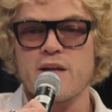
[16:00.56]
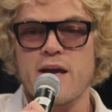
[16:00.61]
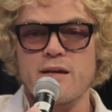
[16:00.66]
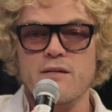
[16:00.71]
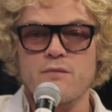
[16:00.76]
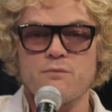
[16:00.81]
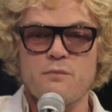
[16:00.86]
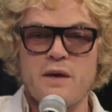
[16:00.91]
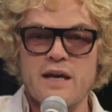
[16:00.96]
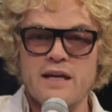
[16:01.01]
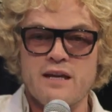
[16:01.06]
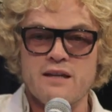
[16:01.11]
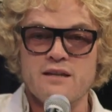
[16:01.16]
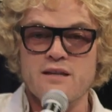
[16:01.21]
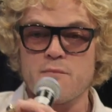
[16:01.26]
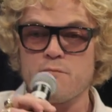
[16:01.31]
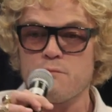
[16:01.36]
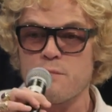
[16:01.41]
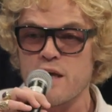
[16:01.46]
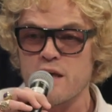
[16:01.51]
like making
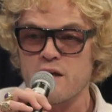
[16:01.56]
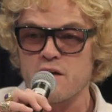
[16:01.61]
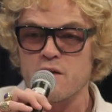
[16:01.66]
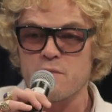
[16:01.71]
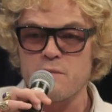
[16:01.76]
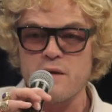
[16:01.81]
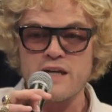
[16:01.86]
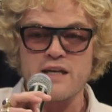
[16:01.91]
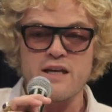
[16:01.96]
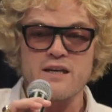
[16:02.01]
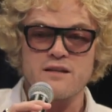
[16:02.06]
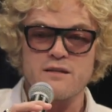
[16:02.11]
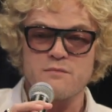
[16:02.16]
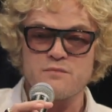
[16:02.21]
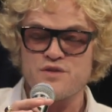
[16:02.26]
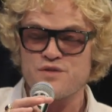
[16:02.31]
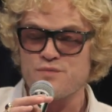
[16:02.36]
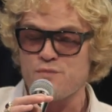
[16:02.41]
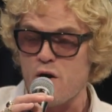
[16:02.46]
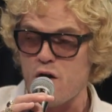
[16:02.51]
them bigger, making
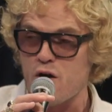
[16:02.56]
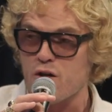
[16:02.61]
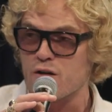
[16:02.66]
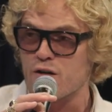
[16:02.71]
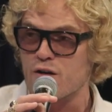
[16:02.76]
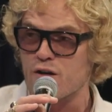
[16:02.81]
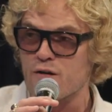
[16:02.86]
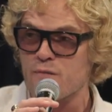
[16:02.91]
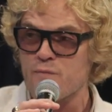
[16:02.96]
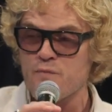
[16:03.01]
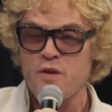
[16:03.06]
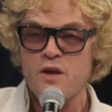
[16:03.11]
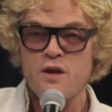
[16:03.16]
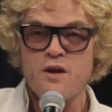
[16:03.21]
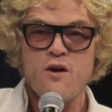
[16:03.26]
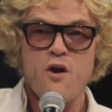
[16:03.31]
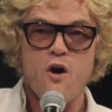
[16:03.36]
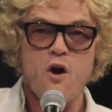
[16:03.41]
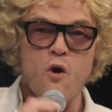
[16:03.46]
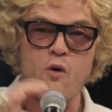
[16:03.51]
them smaller,
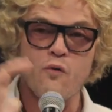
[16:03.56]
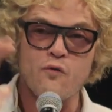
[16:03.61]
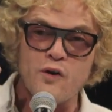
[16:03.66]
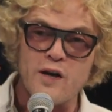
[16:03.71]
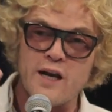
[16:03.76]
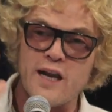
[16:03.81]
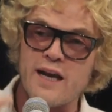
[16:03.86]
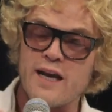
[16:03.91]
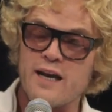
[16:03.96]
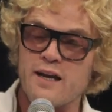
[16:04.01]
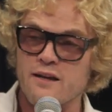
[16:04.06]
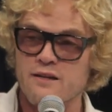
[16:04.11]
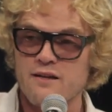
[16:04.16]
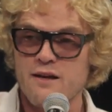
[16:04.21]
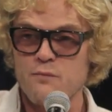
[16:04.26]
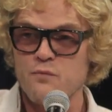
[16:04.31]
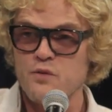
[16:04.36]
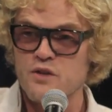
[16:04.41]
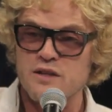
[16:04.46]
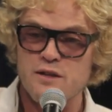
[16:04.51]
overlaying
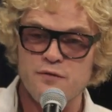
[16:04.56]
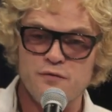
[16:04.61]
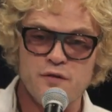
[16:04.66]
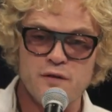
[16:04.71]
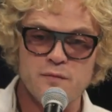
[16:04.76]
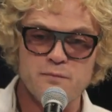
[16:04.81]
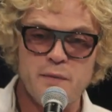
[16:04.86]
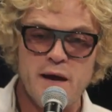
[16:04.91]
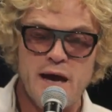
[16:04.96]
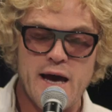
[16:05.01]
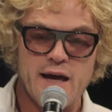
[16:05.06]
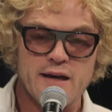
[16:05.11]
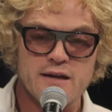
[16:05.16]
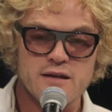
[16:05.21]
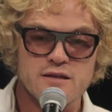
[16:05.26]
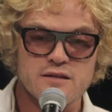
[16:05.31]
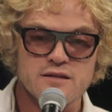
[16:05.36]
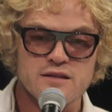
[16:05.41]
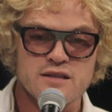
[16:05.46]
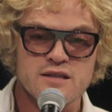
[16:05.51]
them with different
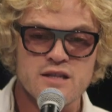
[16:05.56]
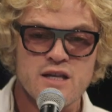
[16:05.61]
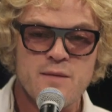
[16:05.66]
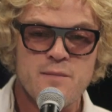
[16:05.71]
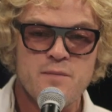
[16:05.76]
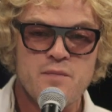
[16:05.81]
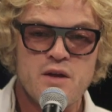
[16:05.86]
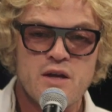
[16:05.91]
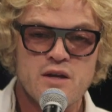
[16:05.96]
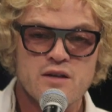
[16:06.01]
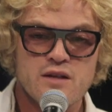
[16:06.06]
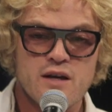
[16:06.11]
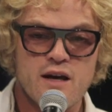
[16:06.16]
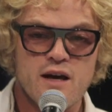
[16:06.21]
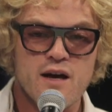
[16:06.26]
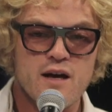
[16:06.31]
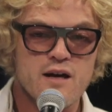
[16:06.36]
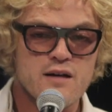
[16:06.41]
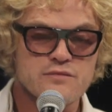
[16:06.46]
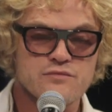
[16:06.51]
patterns.
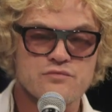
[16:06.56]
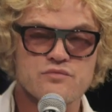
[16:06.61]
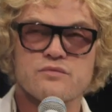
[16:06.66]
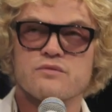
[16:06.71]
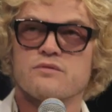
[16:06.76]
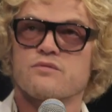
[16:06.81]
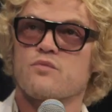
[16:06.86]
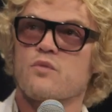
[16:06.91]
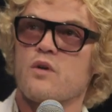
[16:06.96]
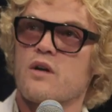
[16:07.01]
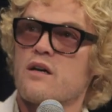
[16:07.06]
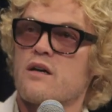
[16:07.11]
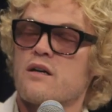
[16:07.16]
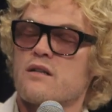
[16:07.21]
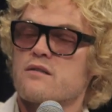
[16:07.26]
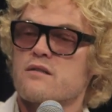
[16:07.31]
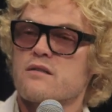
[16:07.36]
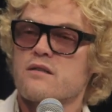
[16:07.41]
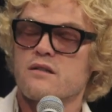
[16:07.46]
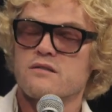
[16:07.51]
What
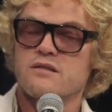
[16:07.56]
else?